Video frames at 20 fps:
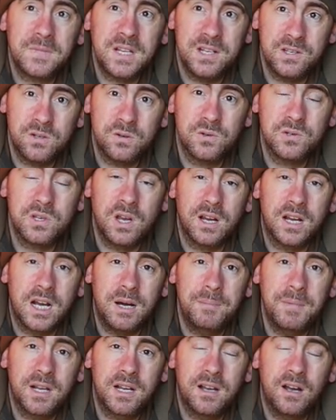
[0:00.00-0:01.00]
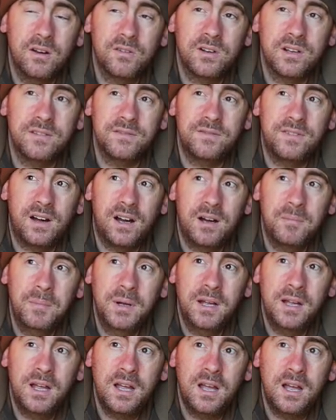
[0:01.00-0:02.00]
he's also come to Coking Farm,
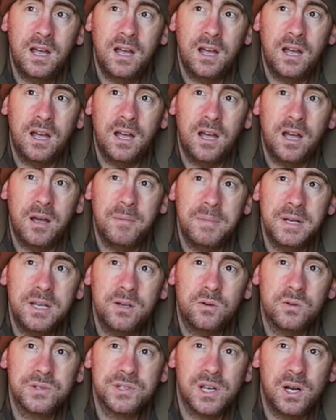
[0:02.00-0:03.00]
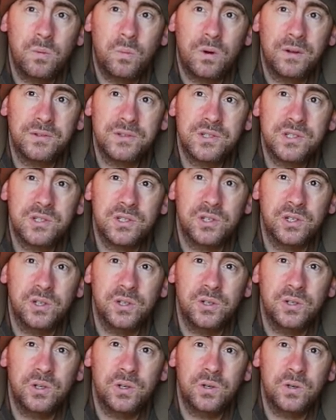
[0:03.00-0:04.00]
but he also wants
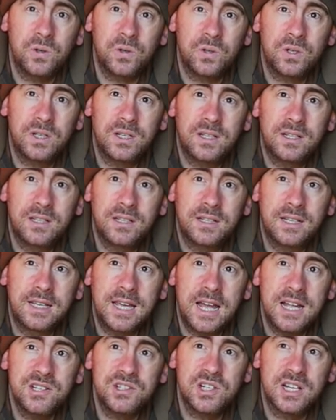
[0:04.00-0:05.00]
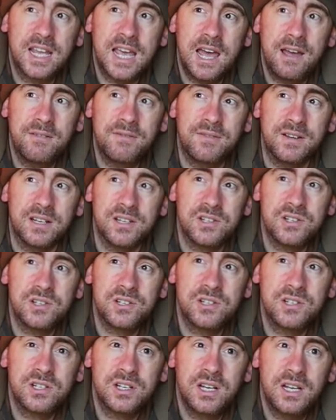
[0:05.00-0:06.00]
to catch a
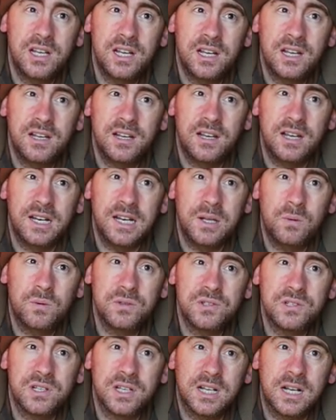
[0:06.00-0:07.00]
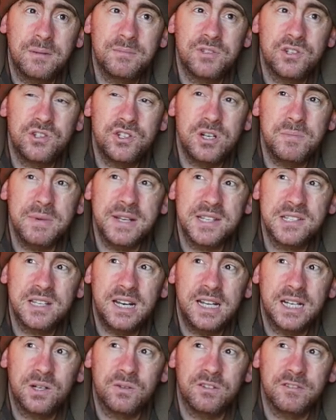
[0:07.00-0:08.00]
catfish, and he wants to come to Jimmy's
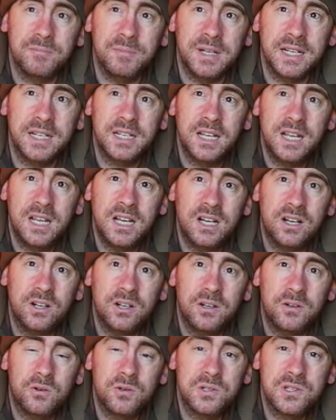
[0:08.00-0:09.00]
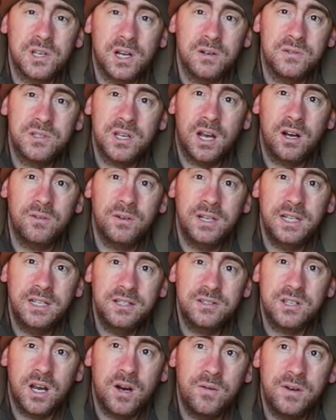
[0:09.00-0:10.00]
Lake with me. And also Tony,
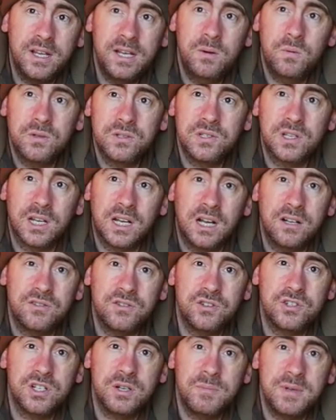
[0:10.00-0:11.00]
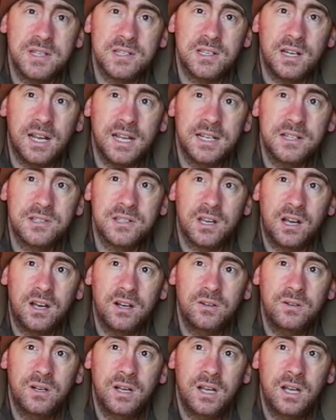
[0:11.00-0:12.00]
he wants to go to Jimmy's Lake.
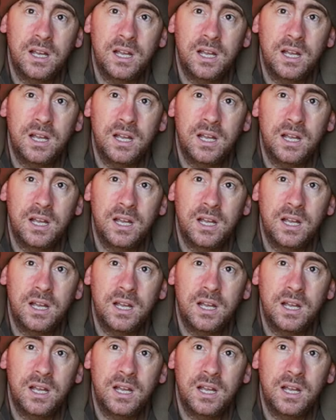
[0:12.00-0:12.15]
So